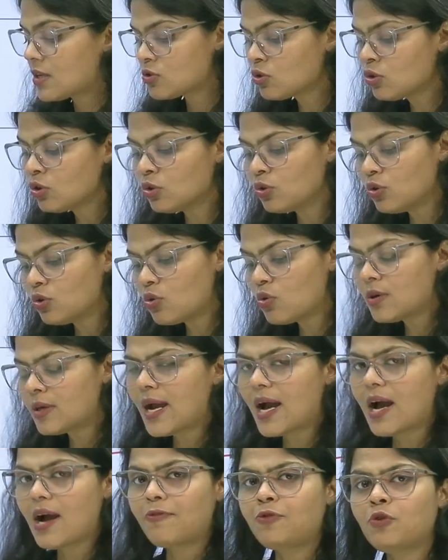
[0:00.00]
So you don't
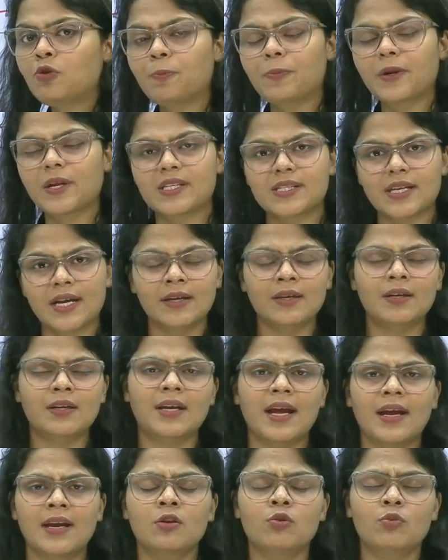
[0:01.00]
have to
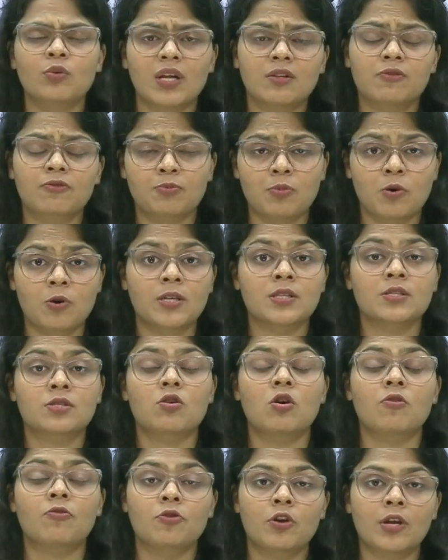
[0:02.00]
present 10-12 points
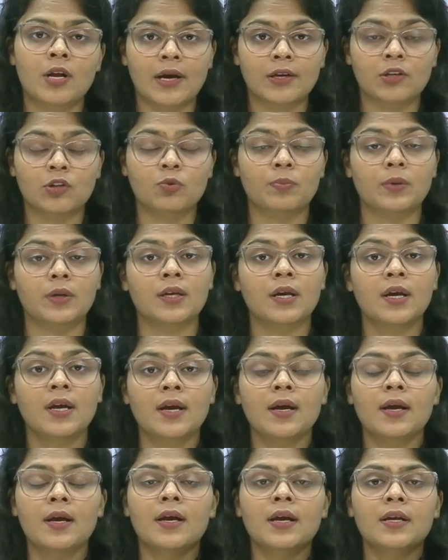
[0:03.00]
of your argument.
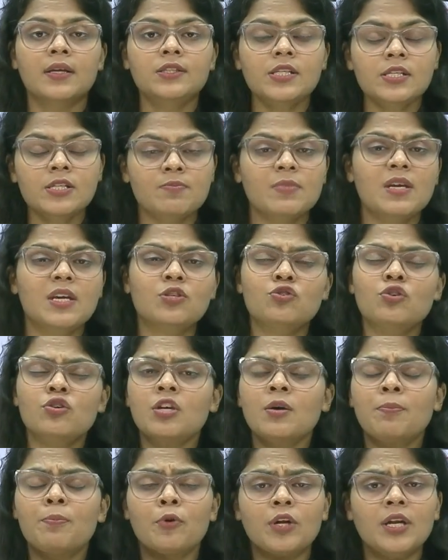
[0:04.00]
Just make sure
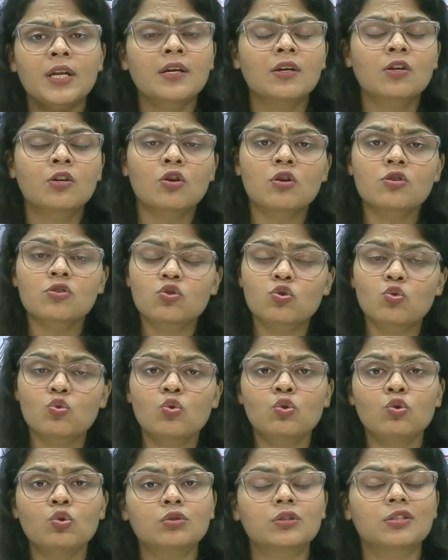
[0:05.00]
you're putting across
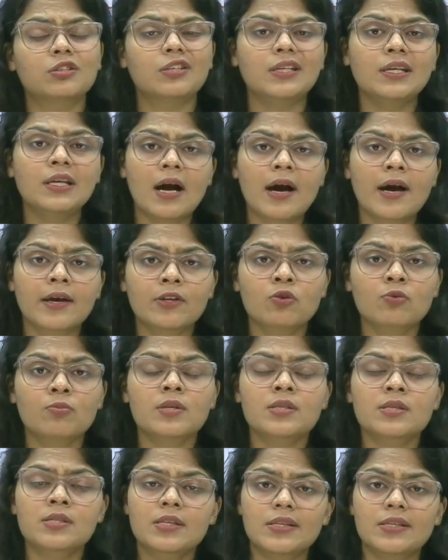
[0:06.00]
2 to 3
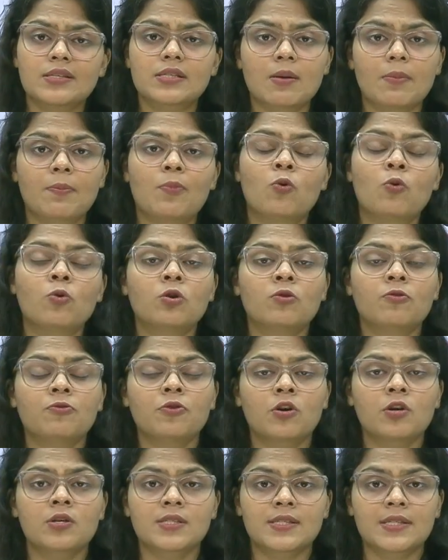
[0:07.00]
arguments in support of
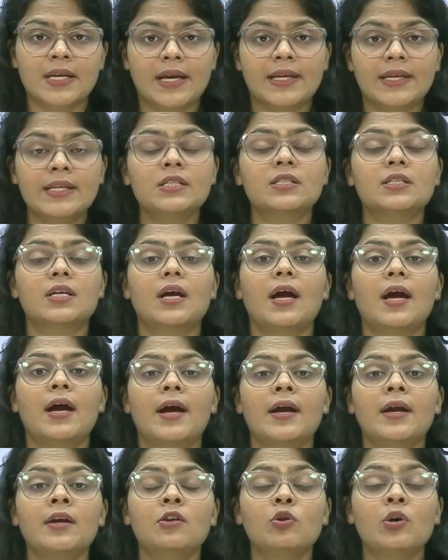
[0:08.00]
your side,
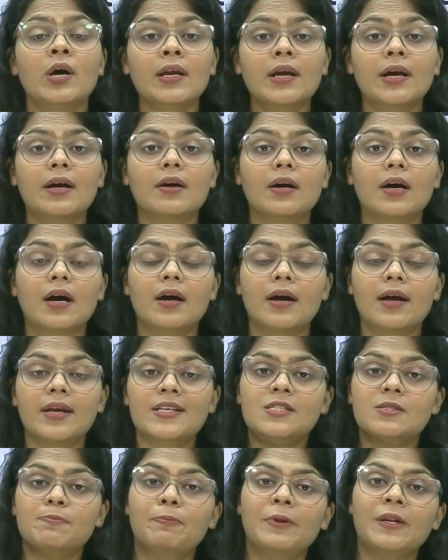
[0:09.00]
and you are
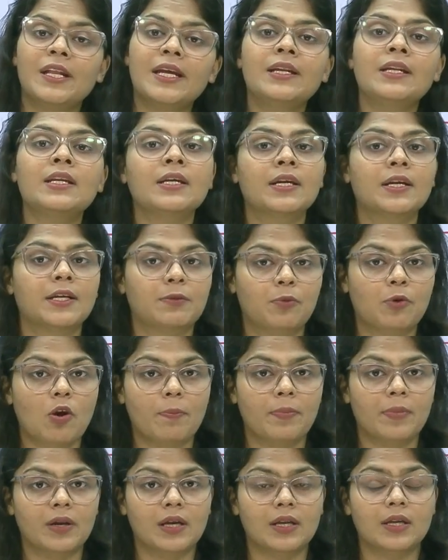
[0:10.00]
explaining it
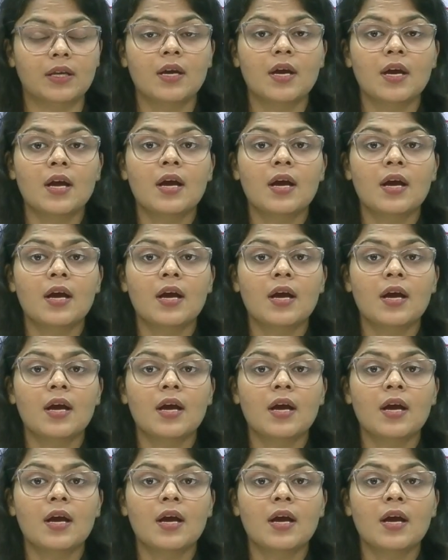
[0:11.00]
properly.